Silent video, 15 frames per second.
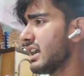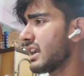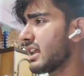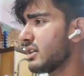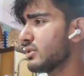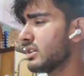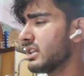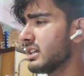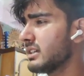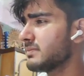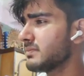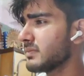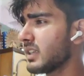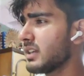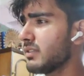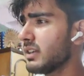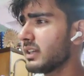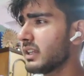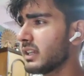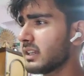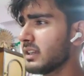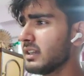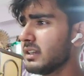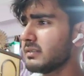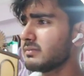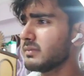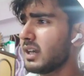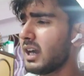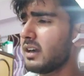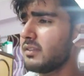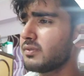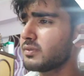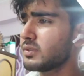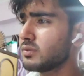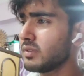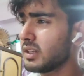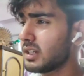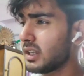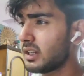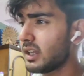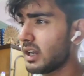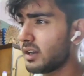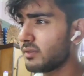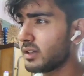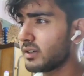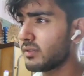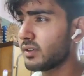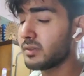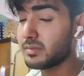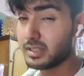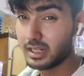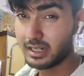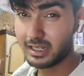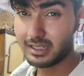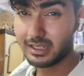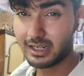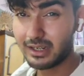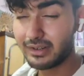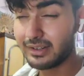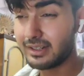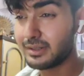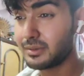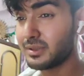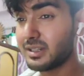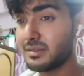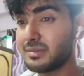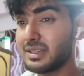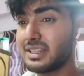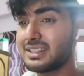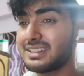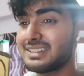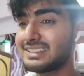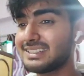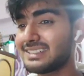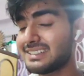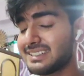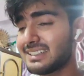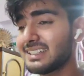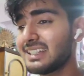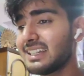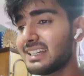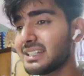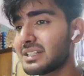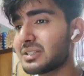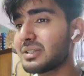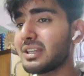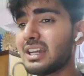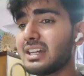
around uh, it will take uh, half to one an hour from Chennai Central to come here. So